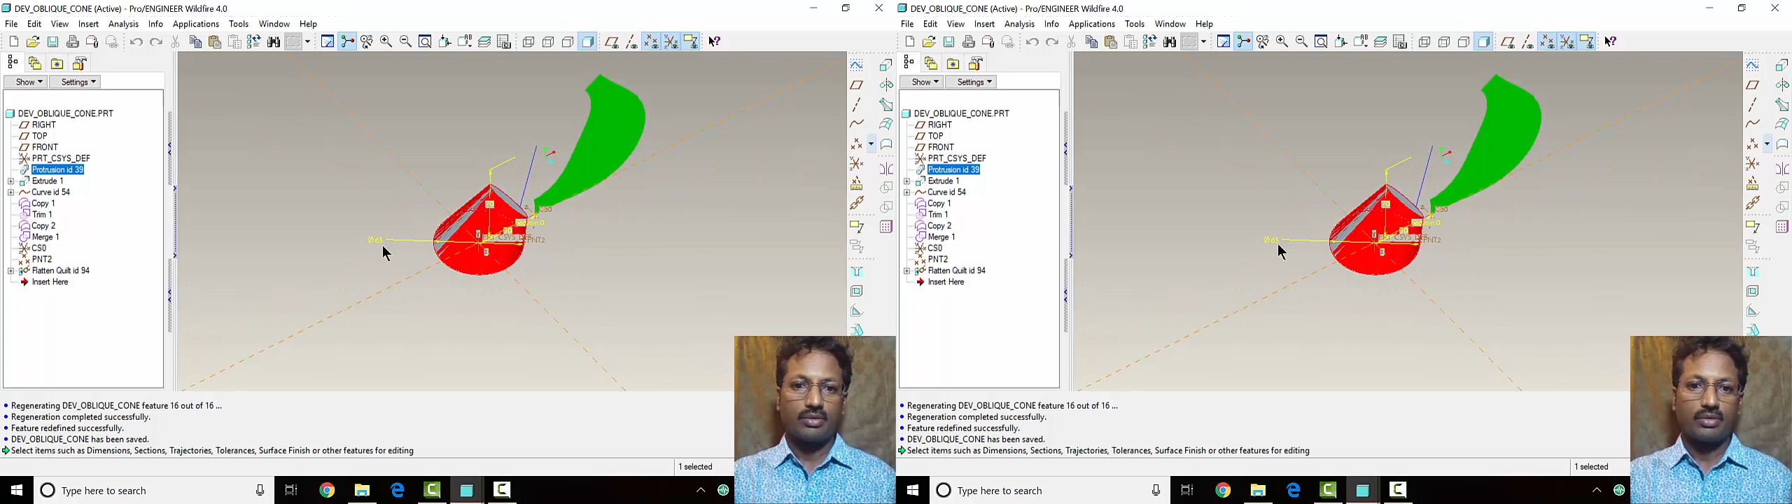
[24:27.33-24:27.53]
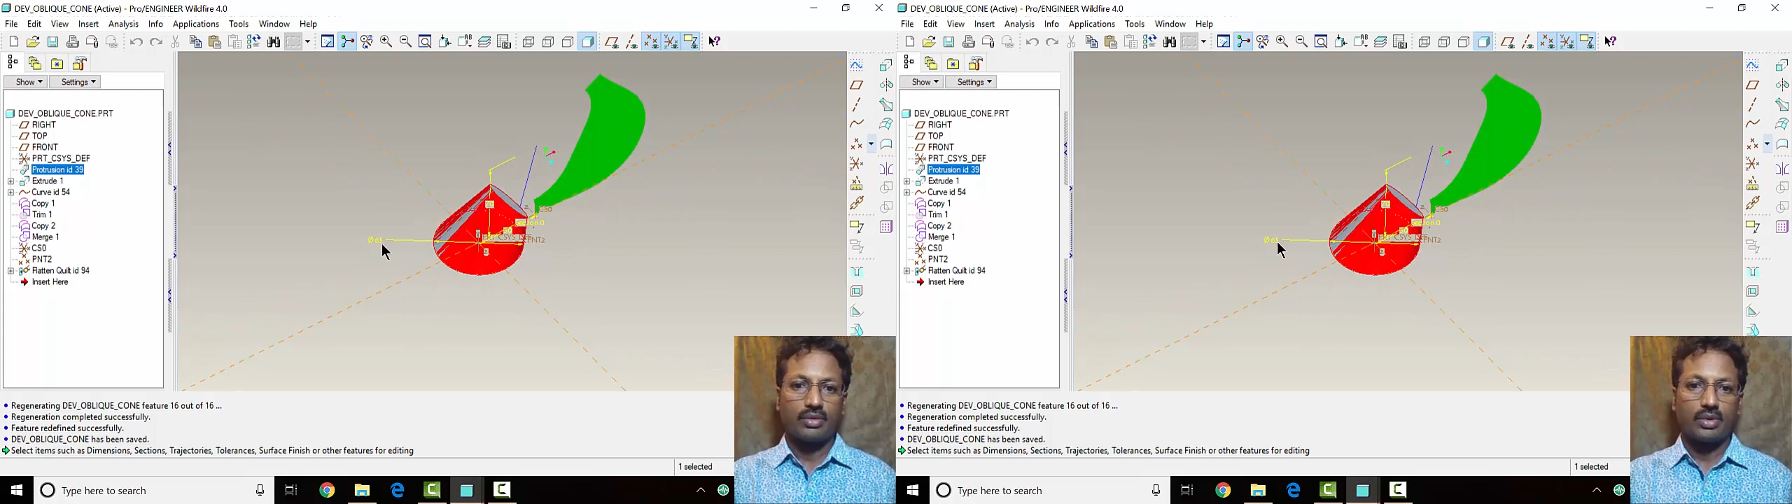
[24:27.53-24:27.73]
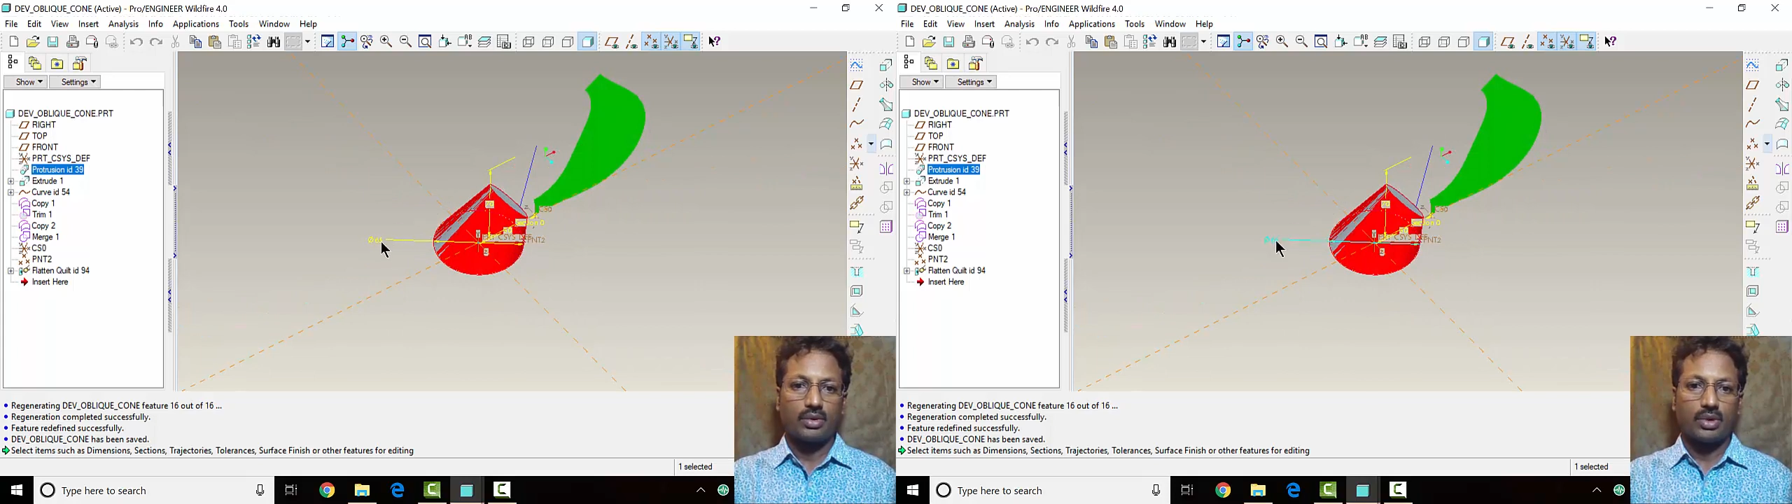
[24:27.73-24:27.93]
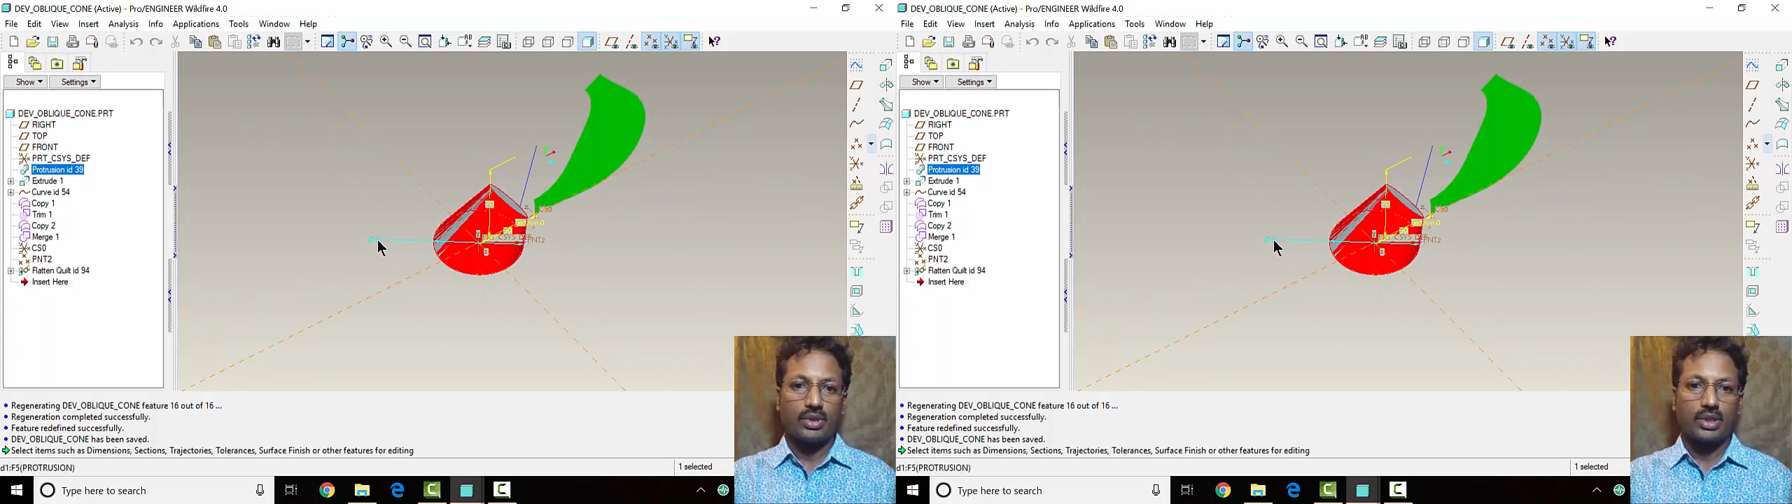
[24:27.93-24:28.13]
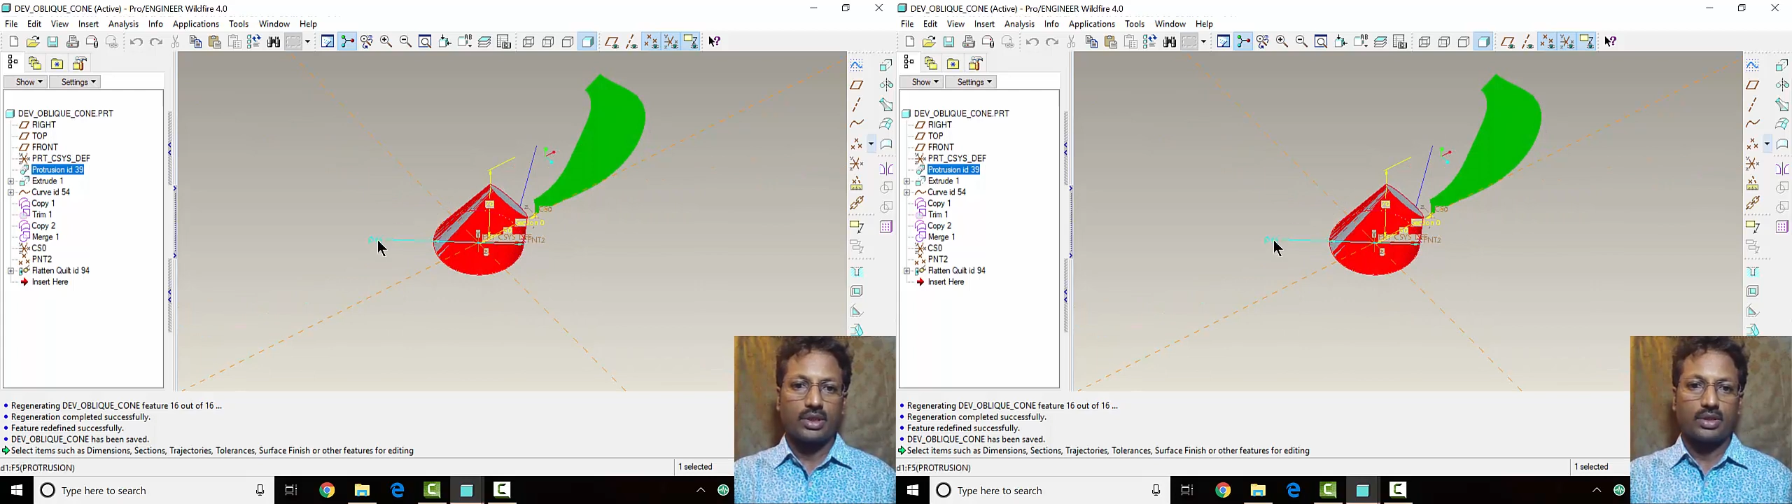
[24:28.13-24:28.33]
You
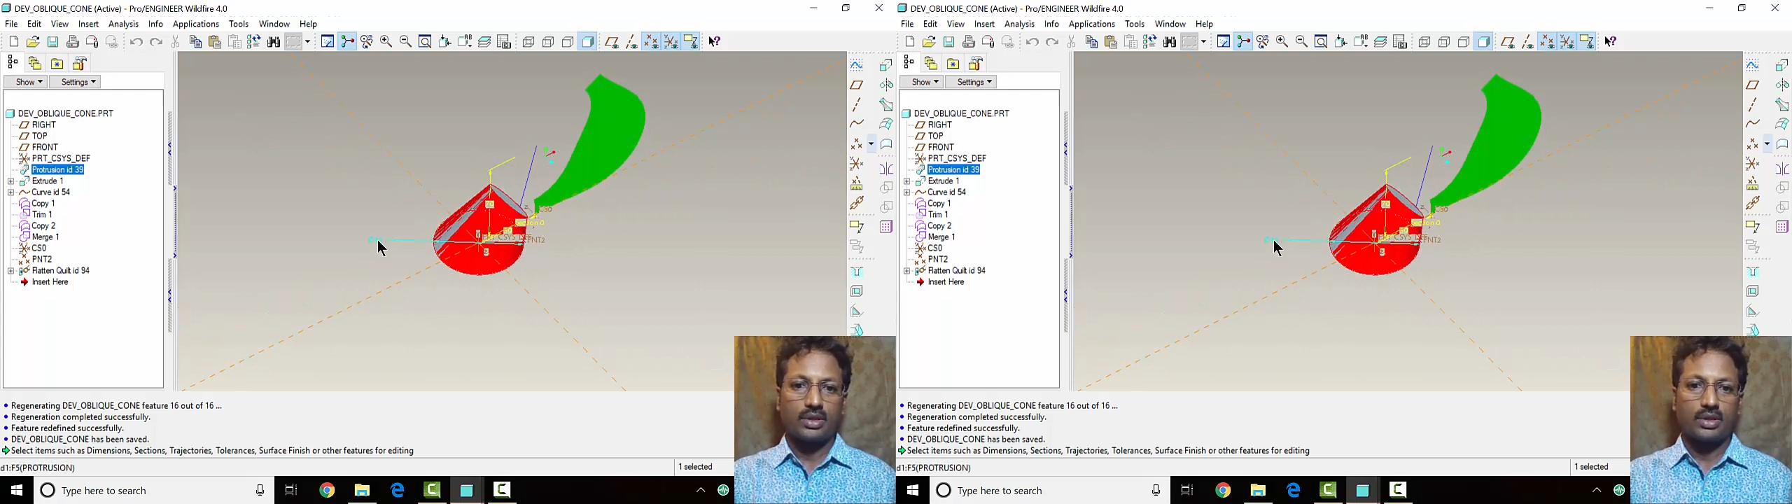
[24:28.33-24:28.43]
can see